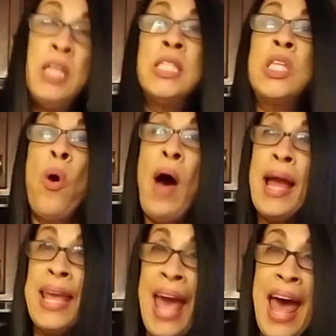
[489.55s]
So
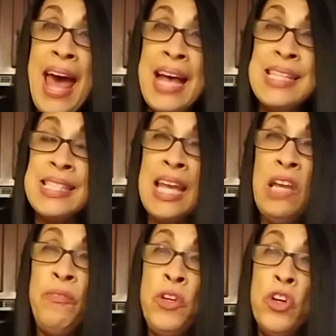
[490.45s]
I guess
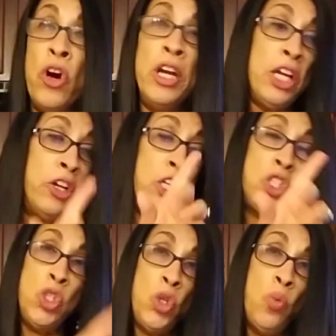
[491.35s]
if you're only going to
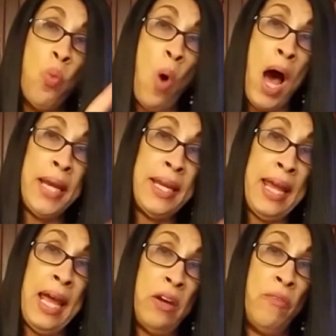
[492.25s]
do 1
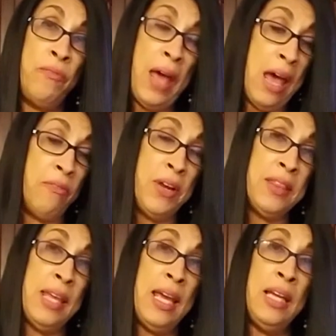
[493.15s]
can of
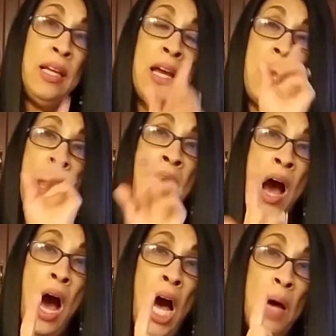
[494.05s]
everything,
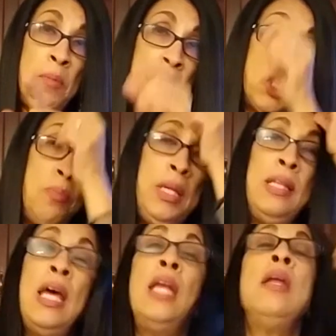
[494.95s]
it should be then